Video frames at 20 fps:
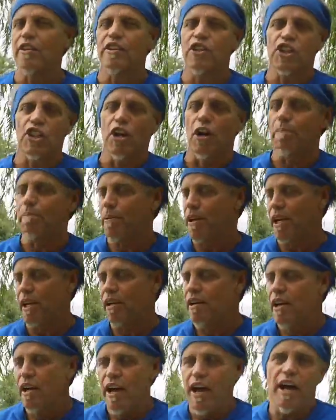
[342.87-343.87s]
The GOP,
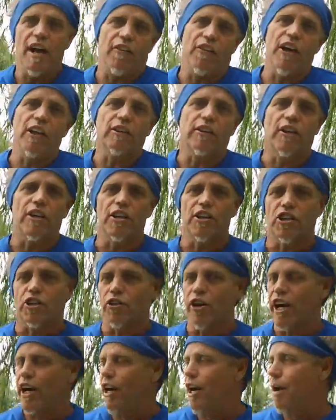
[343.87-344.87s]
hell, they'll tell you
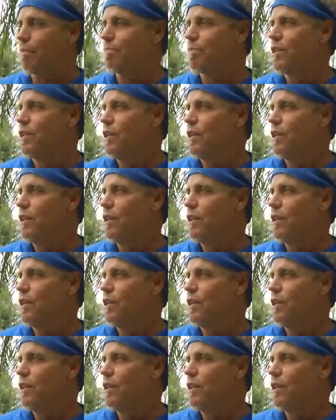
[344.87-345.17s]
straight up.